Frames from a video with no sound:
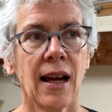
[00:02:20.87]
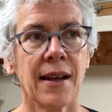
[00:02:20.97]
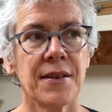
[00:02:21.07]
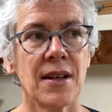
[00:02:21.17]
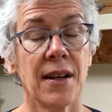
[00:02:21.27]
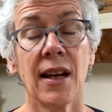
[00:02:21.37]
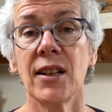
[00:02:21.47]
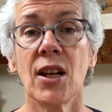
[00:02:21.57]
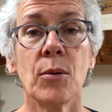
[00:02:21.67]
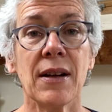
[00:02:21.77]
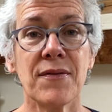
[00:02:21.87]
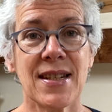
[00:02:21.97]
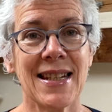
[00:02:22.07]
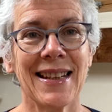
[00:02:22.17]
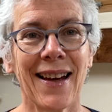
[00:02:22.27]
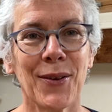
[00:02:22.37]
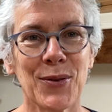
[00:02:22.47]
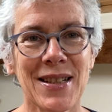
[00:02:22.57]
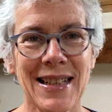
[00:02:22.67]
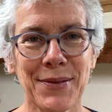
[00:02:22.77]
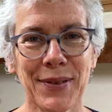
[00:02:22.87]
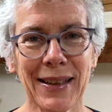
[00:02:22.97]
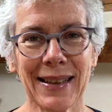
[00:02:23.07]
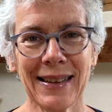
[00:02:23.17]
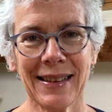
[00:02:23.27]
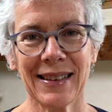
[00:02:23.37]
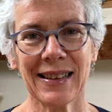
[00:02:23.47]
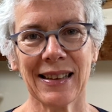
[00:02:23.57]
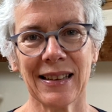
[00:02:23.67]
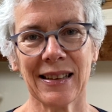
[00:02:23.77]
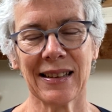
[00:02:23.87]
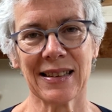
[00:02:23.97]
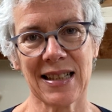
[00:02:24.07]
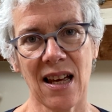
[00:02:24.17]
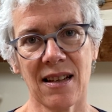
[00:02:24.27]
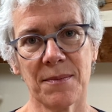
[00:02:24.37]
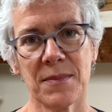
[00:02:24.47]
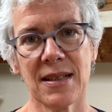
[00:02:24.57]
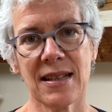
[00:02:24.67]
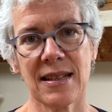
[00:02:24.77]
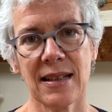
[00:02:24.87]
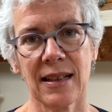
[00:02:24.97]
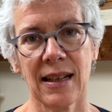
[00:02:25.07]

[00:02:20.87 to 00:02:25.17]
And I know I've seen that on TV at times,